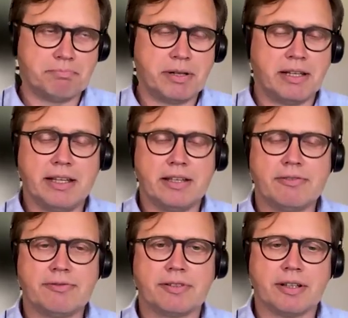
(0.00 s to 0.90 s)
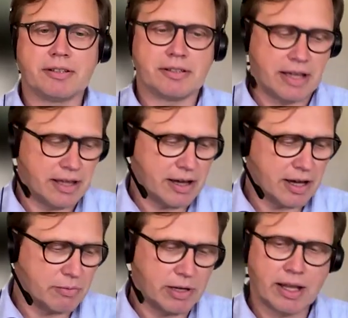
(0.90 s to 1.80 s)
believe that the
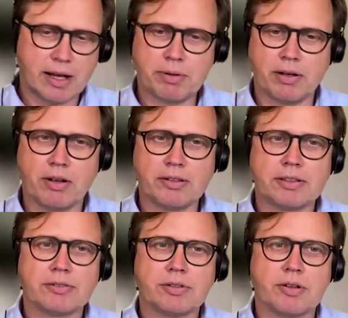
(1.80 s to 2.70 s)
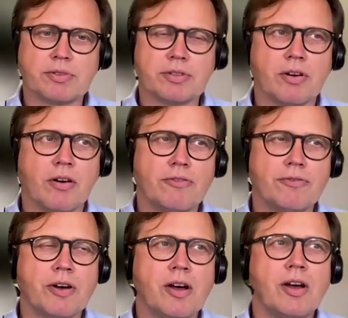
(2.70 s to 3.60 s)
AI will help a lot in terms
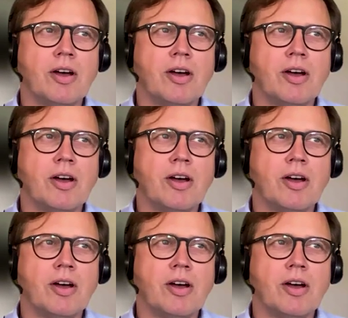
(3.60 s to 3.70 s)
of